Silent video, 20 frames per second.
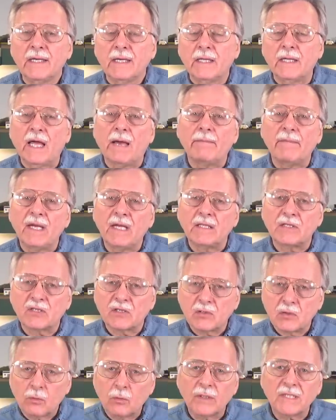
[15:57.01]
And that
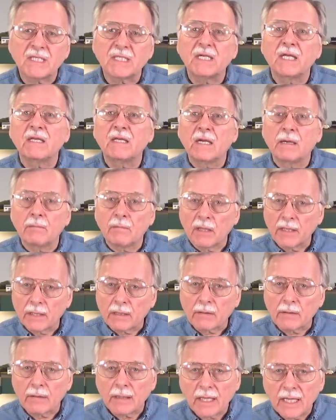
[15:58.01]
means twisting them
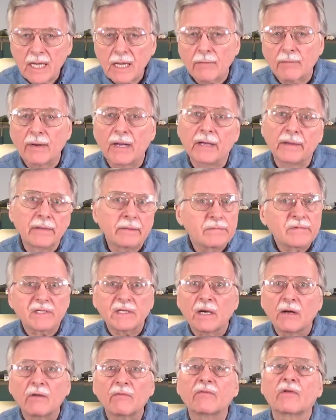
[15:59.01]
literally around
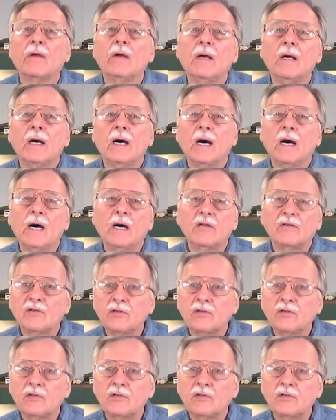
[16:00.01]
themselves uh,